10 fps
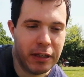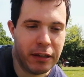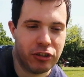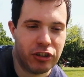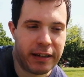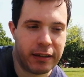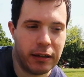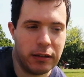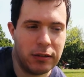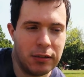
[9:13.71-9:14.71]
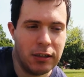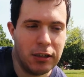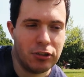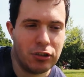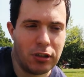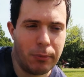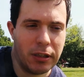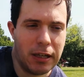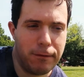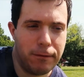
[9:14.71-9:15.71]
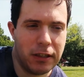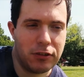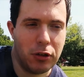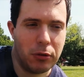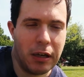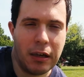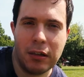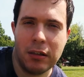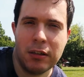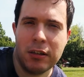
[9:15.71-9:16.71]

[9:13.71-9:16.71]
leather jackets, just something that fits okay.